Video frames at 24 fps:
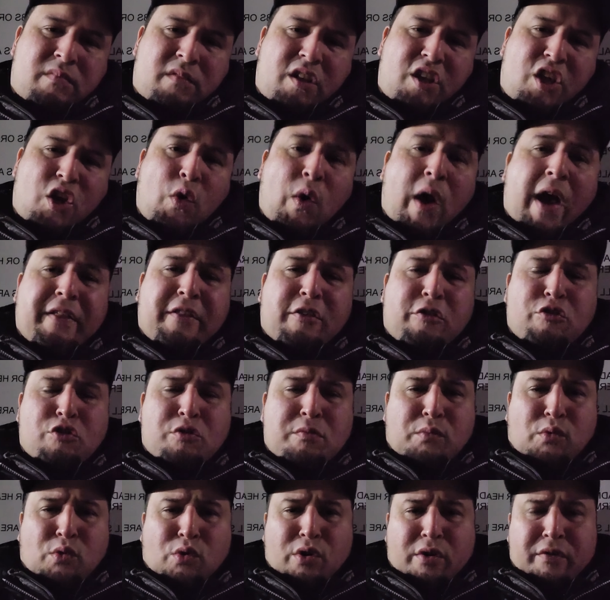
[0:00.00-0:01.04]
You have to do
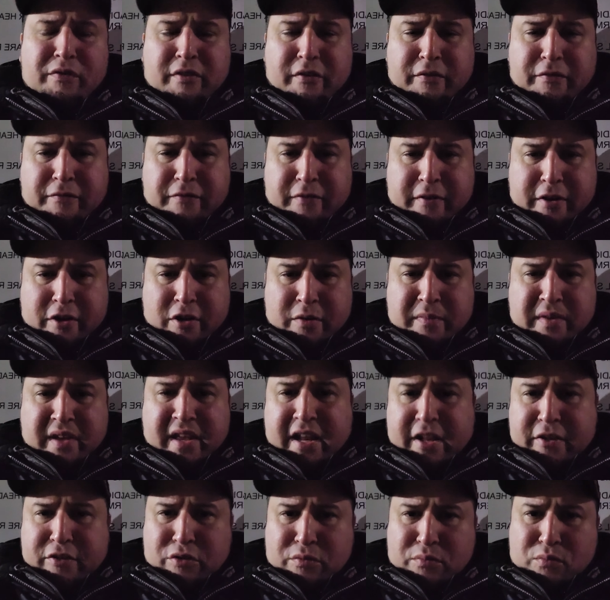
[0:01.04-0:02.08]
more of the film. You
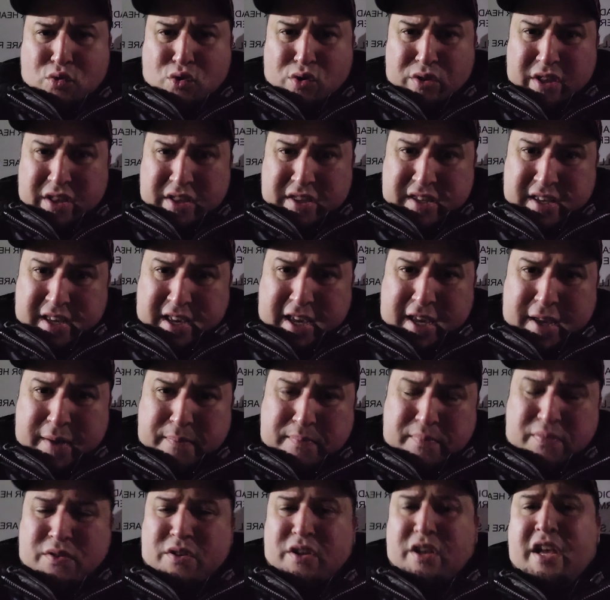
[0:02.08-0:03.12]
got to do more of the
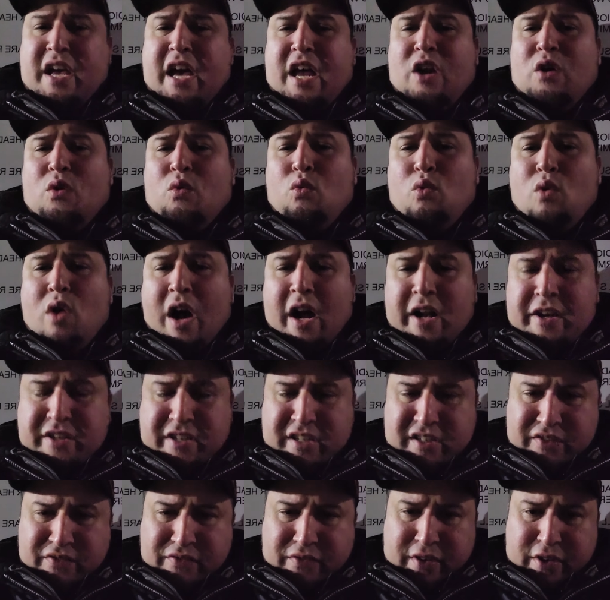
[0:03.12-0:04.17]
tape. You got to watch
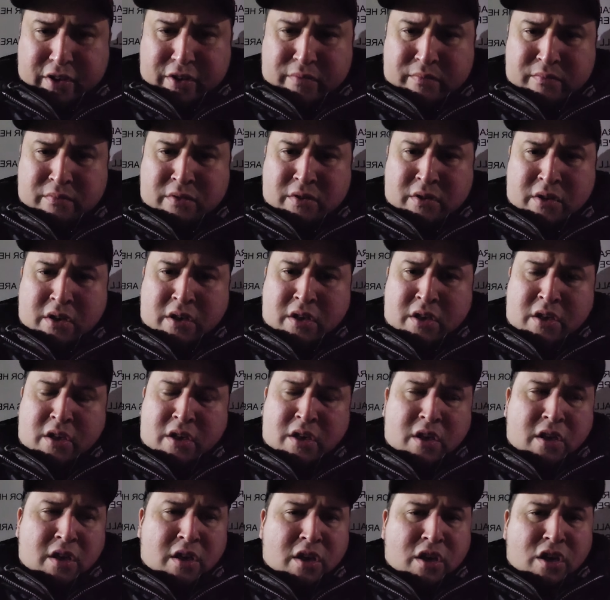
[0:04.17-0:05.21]
his film.
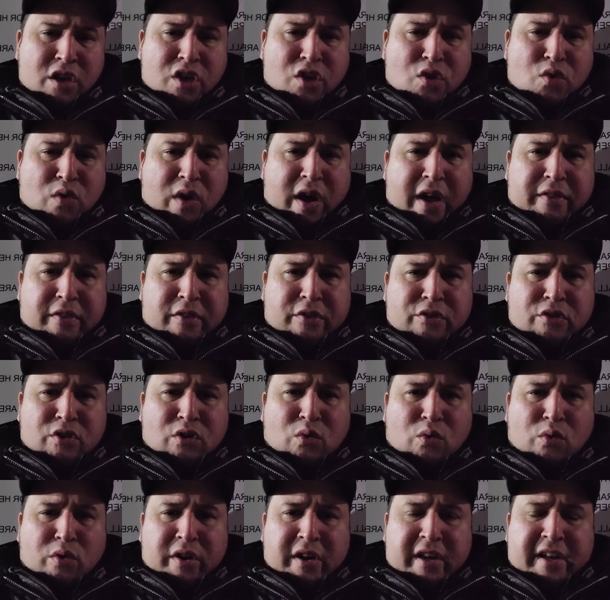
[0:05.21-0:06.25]
You have to know
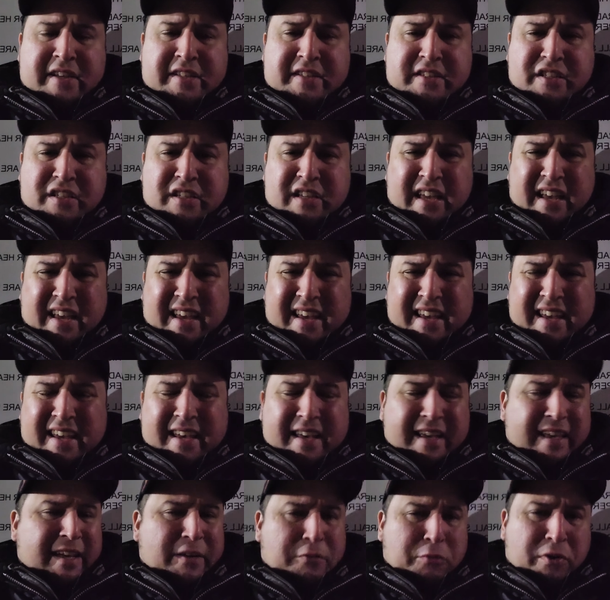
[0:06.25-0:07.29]
where he's
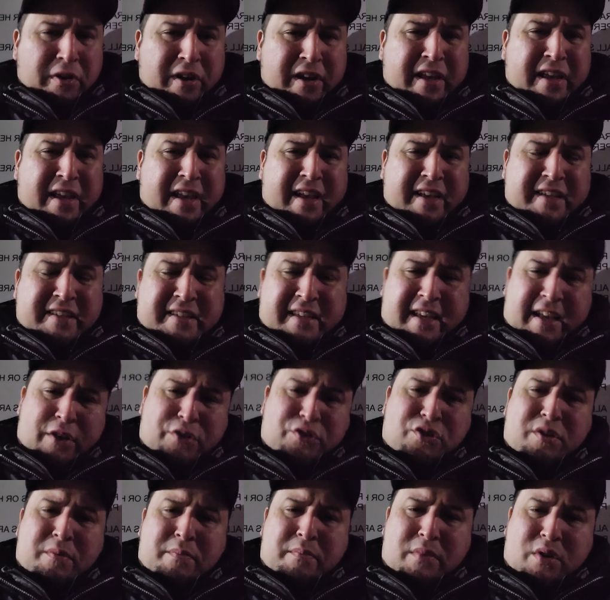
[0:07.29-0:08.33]
where he
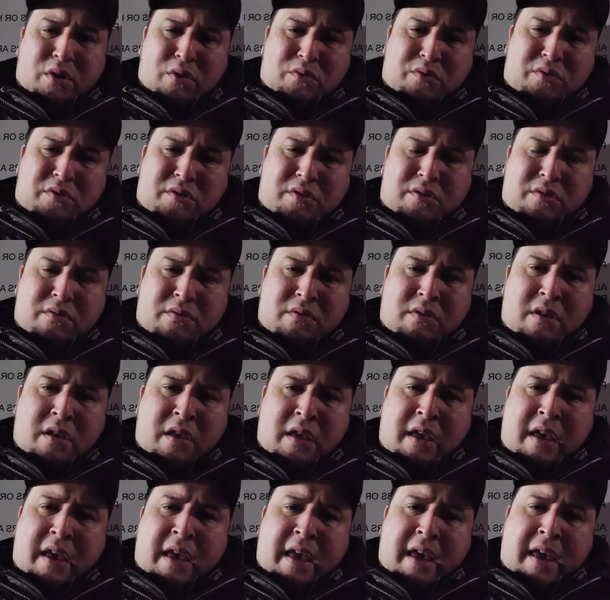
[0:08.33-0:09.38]
excels the most.
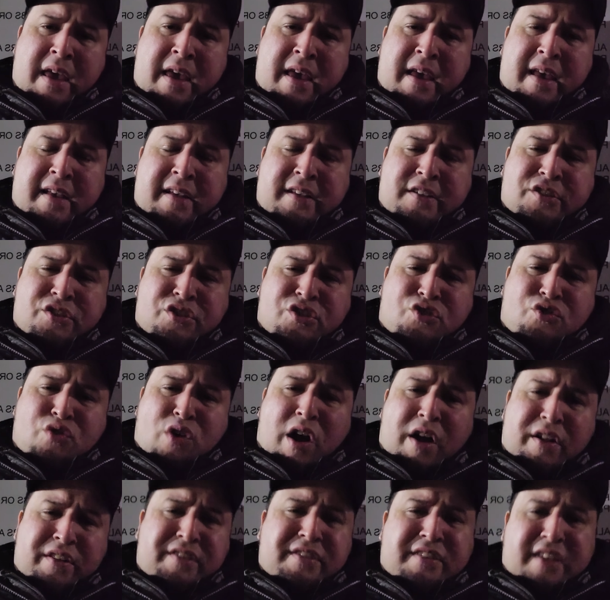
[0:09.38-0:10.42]

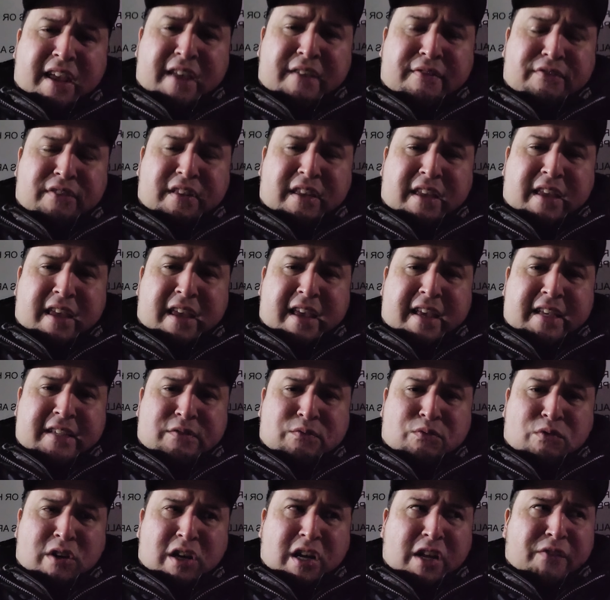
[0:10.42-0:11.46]
Strong safety is
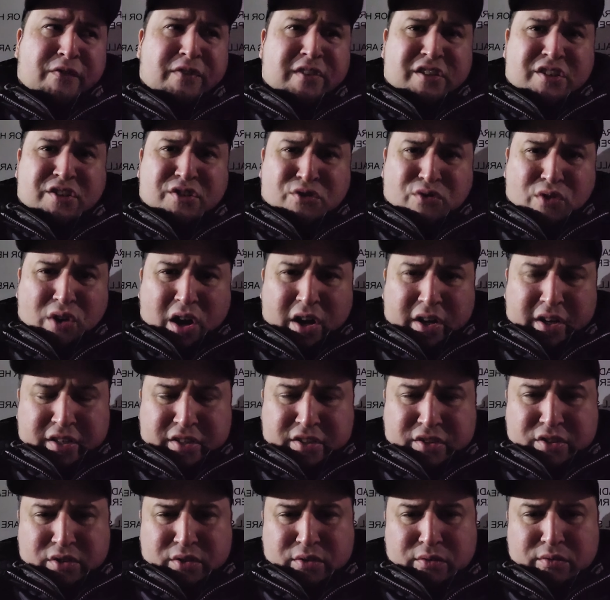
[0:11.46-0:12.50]
one of his
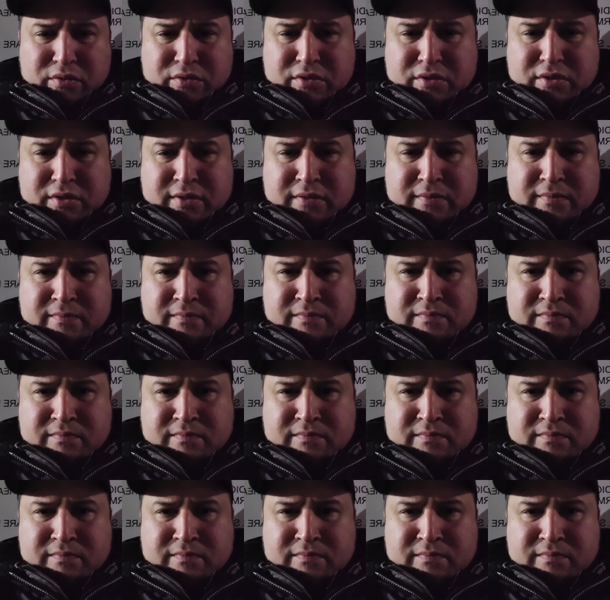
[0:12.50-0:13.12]
strongest suits.